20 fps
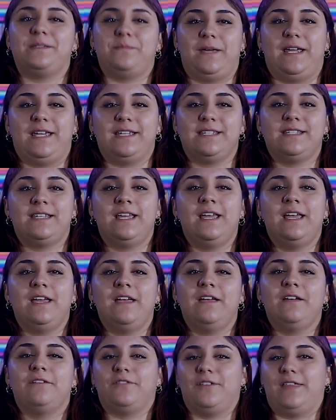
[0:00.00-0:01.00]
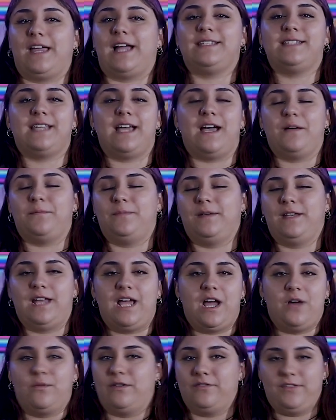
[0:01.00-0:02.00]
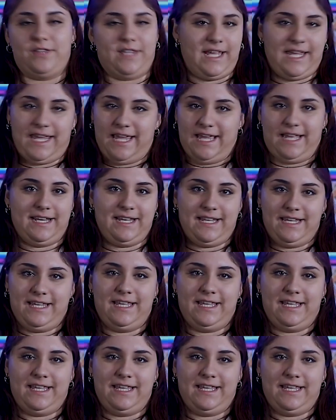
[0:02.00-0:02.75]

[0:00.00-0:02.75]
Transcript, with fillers: space for that to happen however they can.